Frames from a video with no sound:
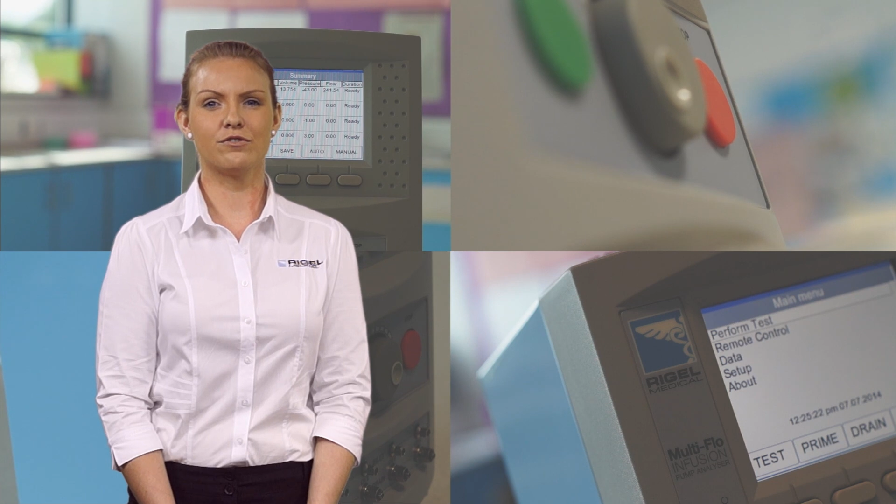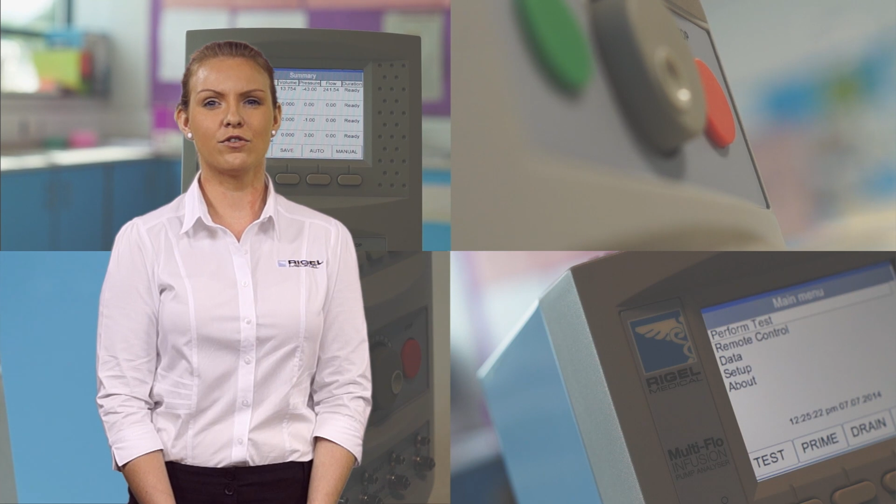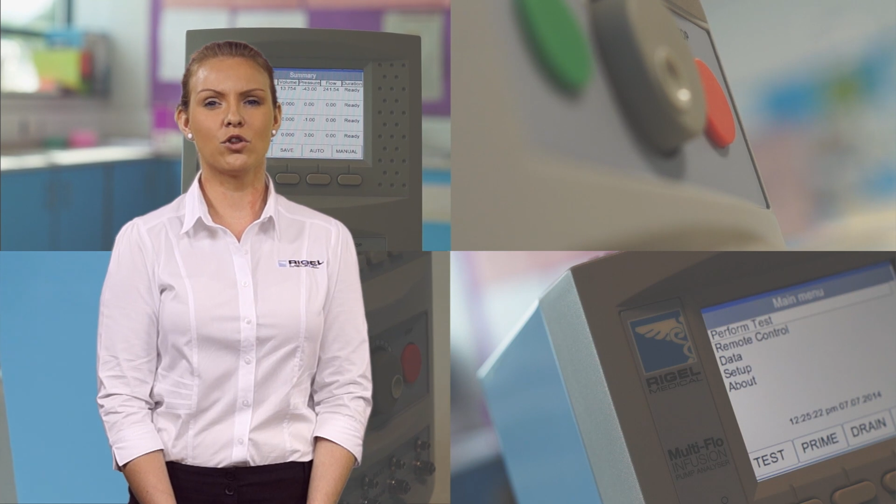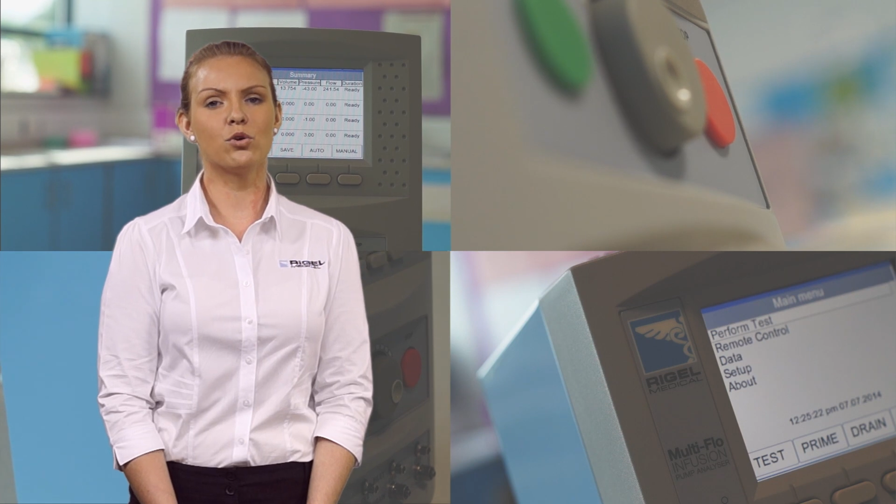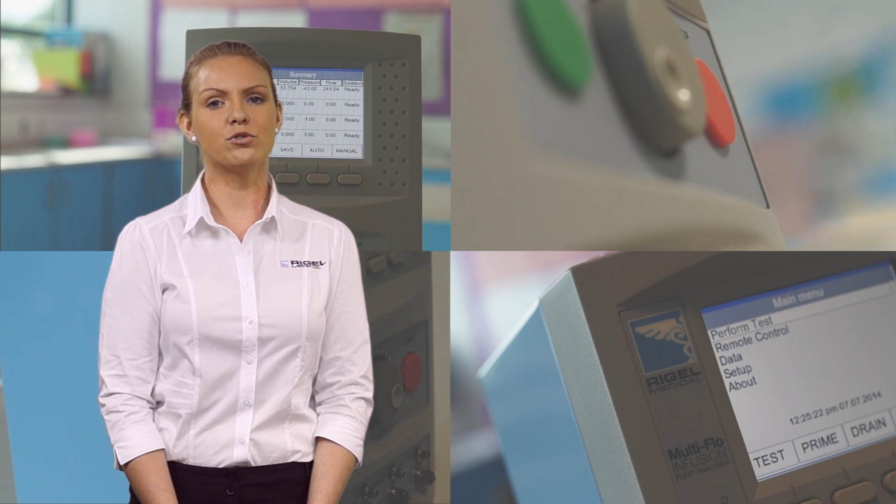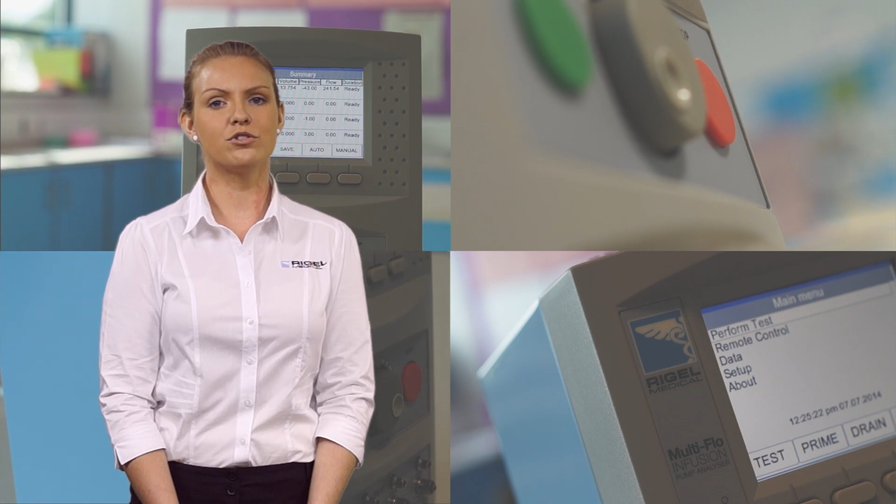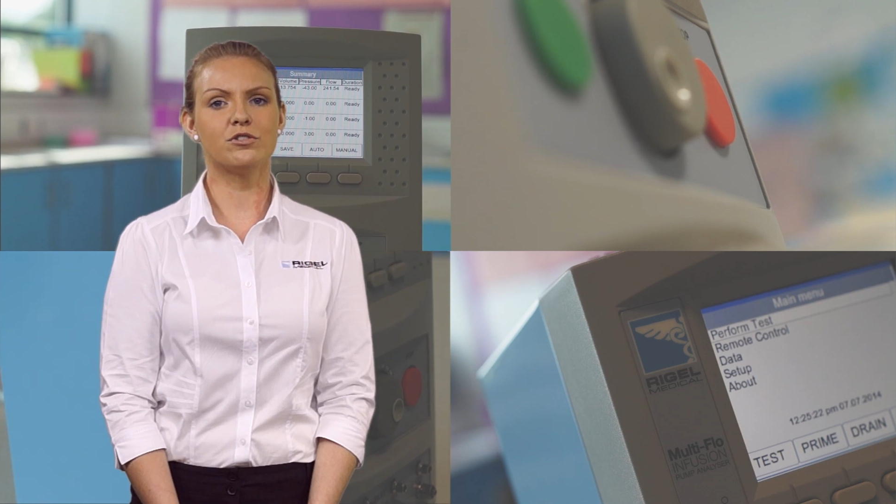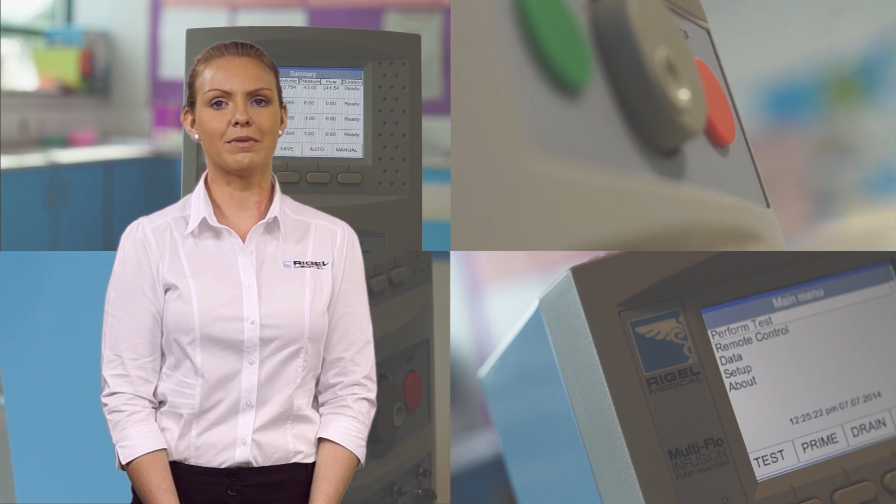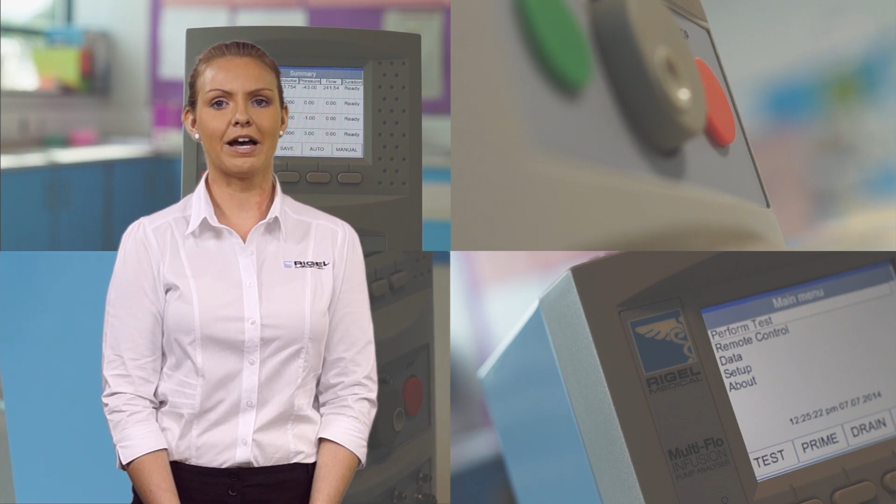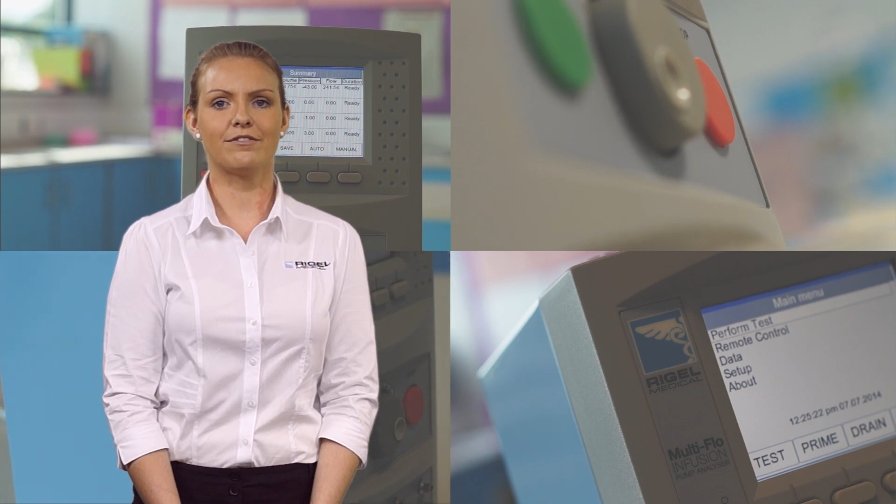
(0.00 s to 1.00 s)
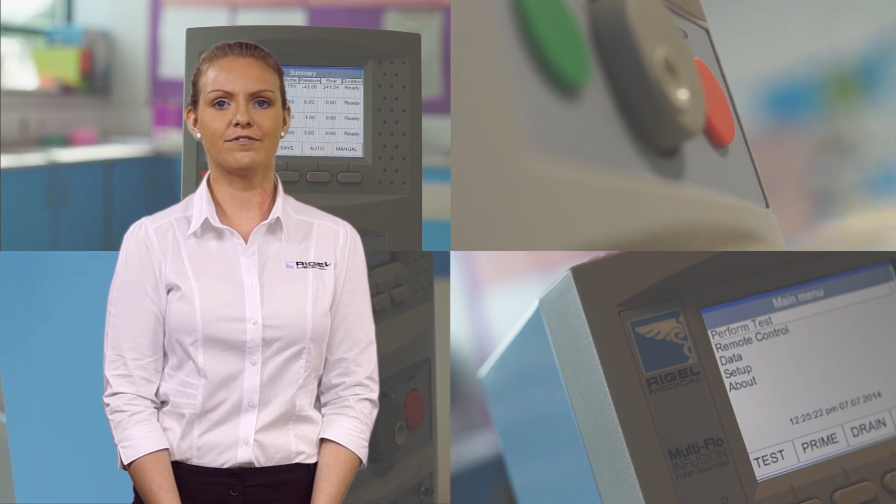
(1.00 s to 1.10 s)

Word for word: for those who demand